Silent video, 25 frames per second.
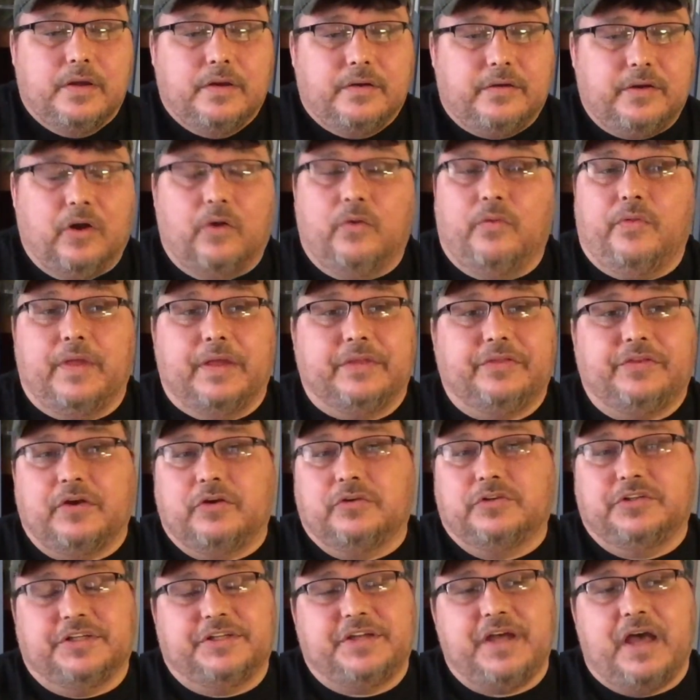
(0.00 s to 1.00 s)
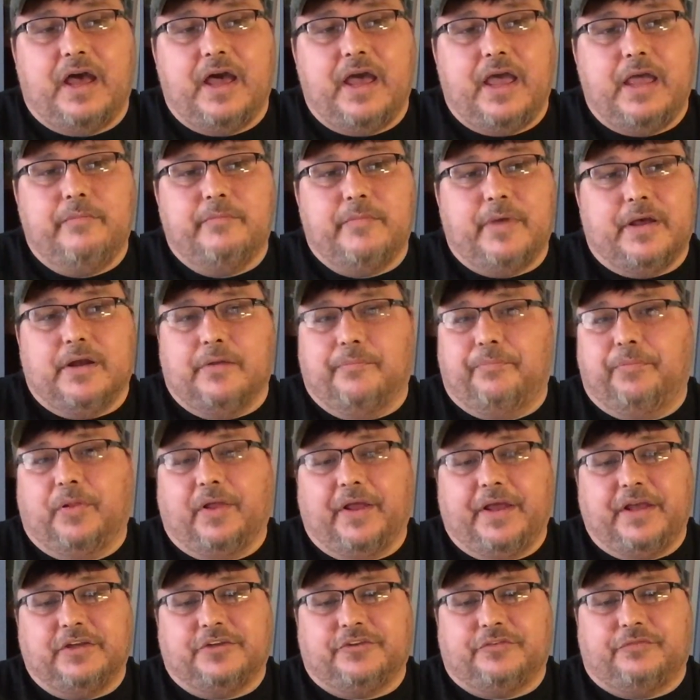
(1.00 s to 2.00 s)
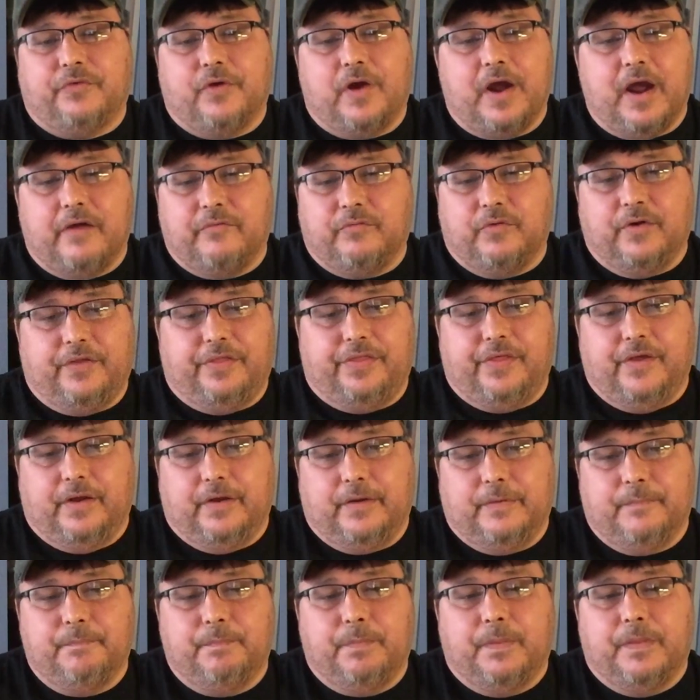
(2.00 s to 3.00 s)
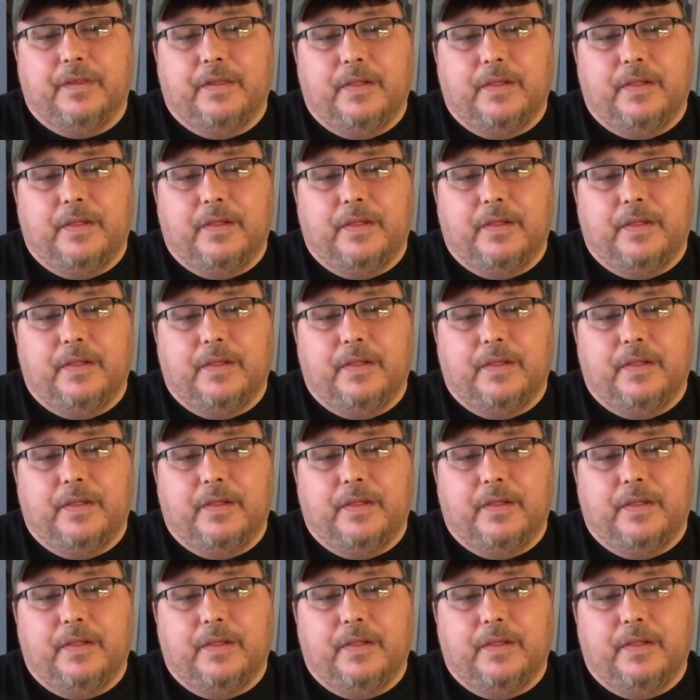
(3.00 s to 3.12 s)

that there's a time and a place for everything.